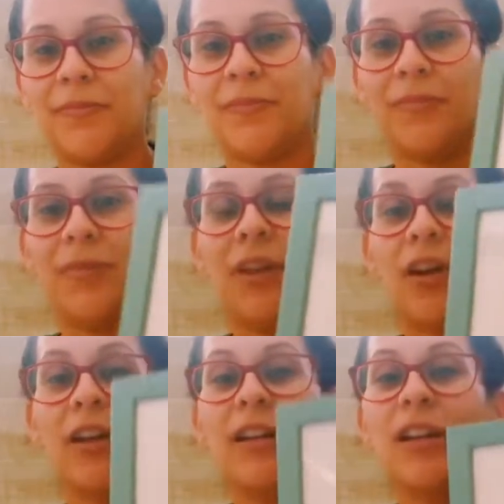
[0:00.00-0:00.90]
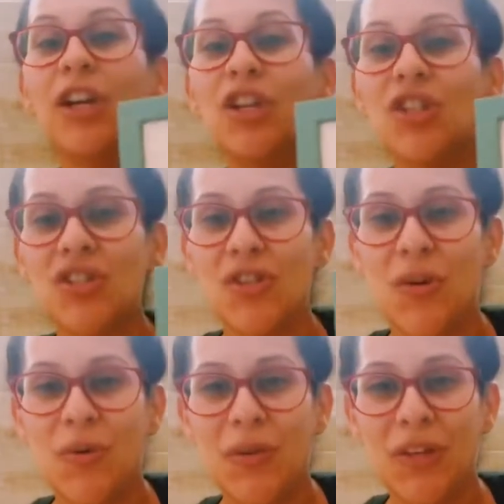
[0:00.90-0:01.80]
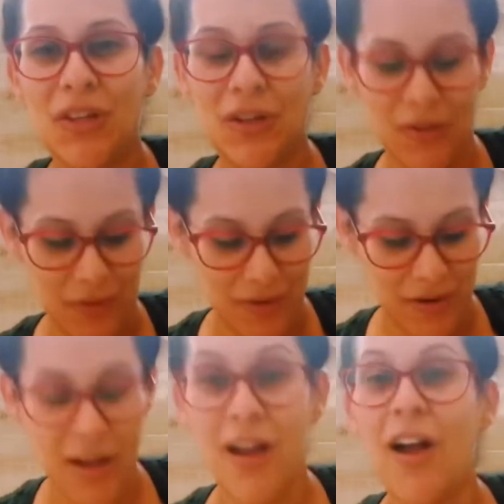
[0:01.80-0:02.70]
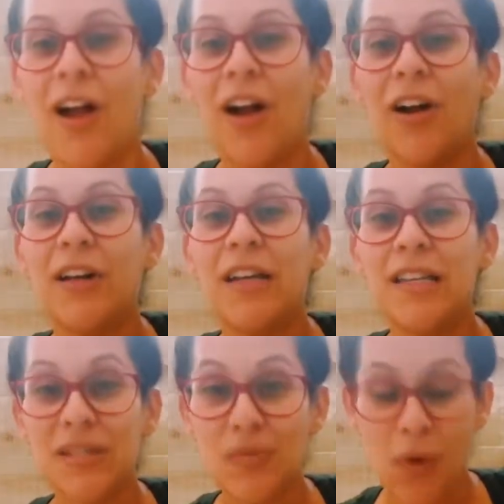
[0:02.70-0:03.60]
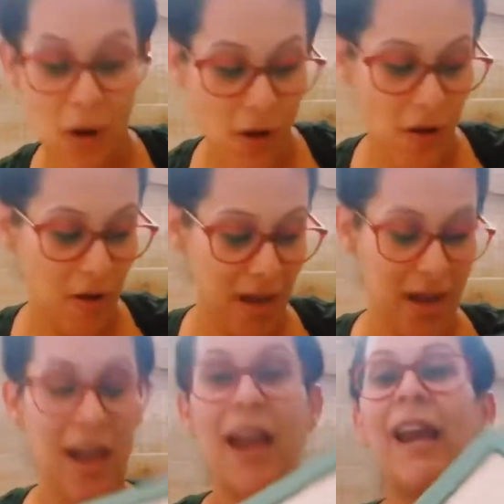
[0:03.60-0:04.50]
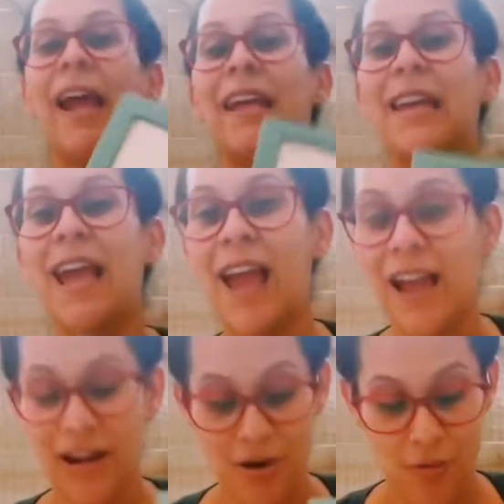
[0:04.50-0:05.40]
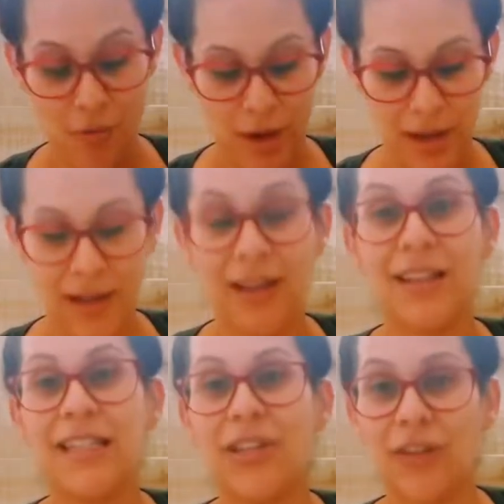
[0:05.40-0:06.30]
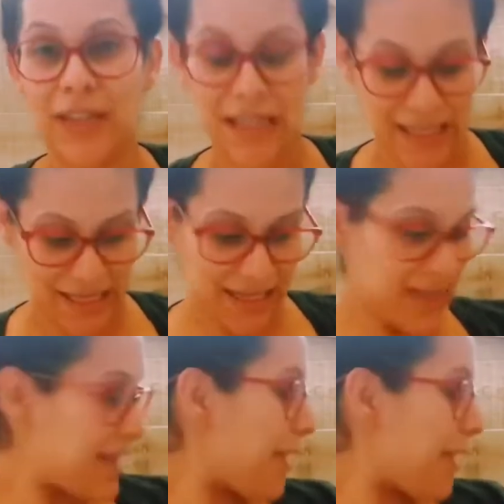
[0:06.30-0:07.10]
They're gonna look so cute on his wall, and I cannot wait till he sees them.